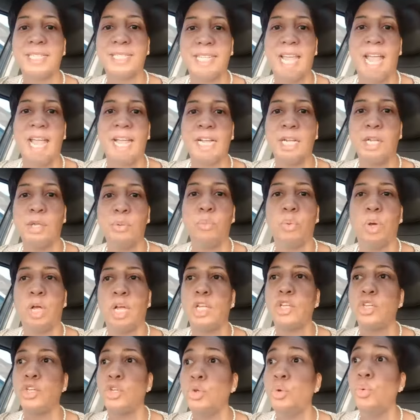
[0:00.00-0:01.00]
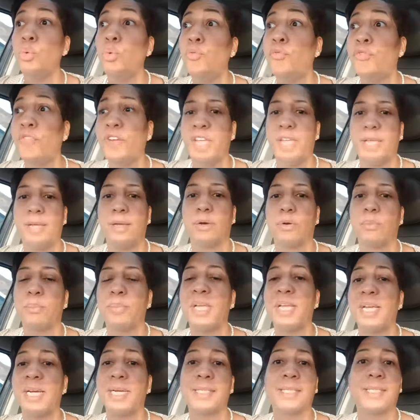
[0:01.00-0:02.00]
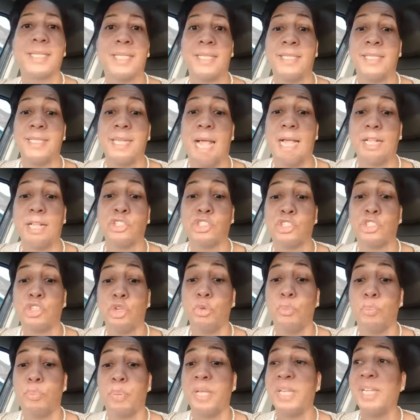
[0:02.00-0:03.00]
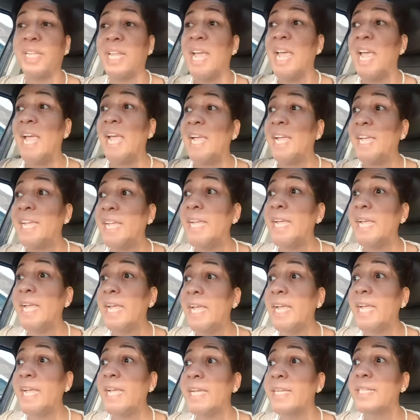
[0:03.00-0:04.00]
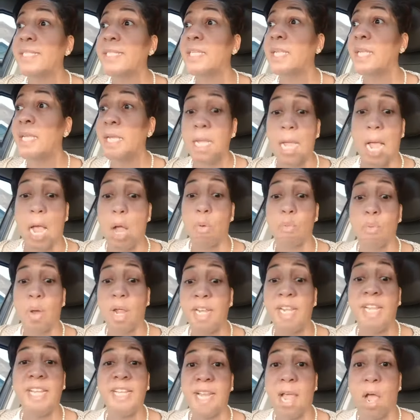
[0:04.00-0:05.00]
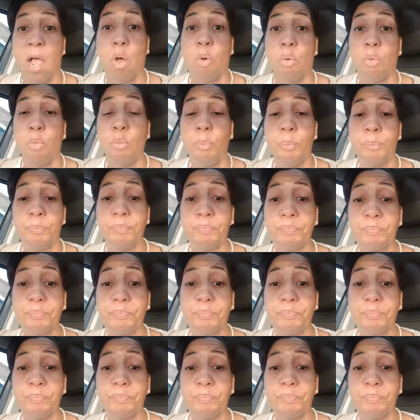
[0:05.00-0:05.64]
exactly what you feel because he's not stupid. He is, he already know.